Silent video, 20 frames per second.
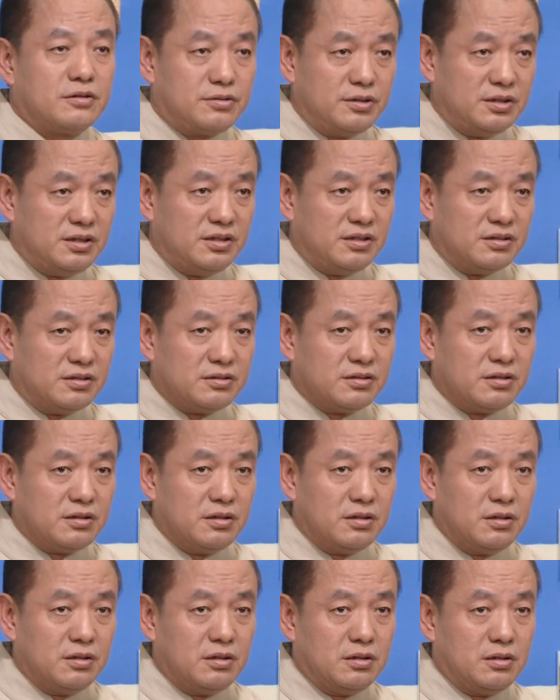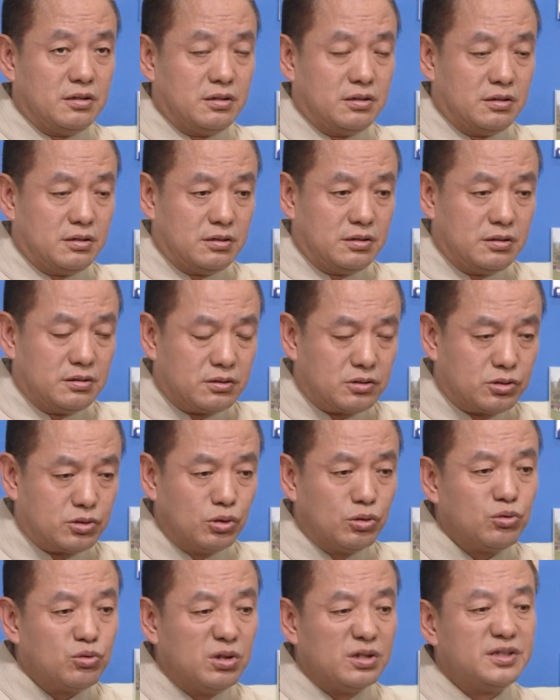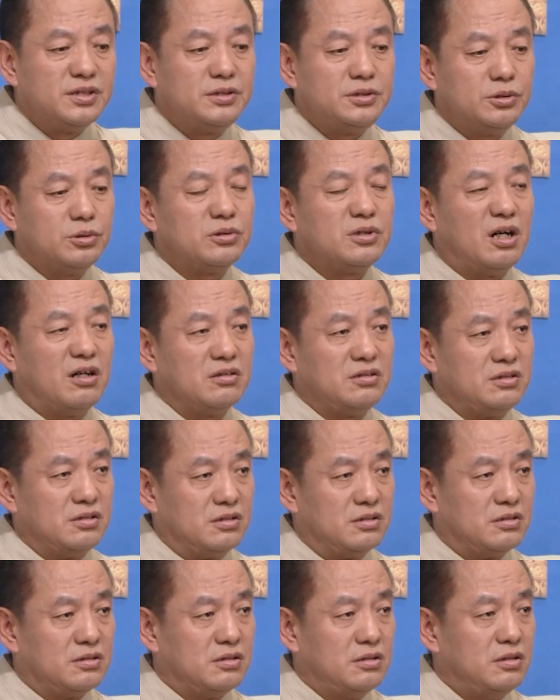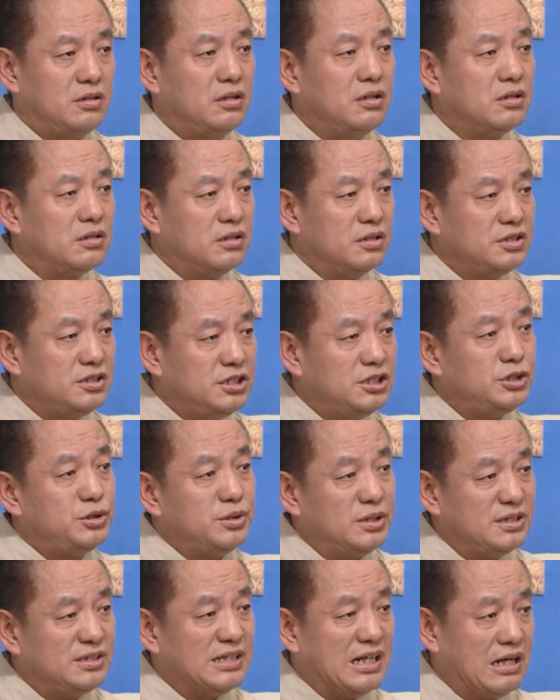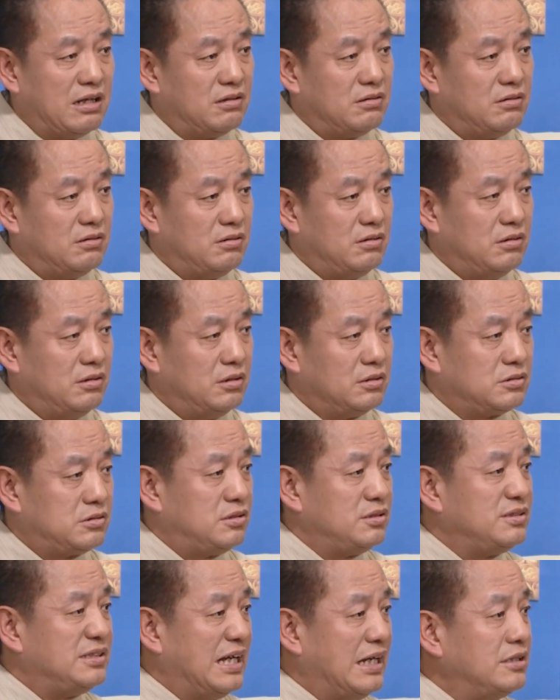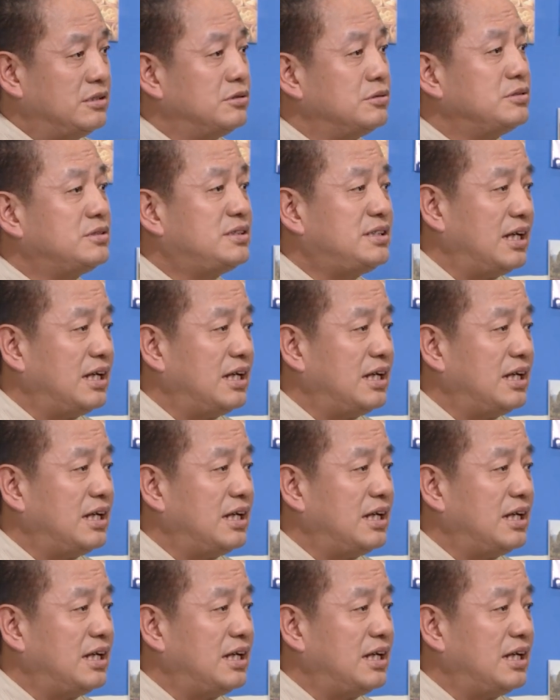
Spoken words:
So these experienced self-cultivators, health practitioners and scientists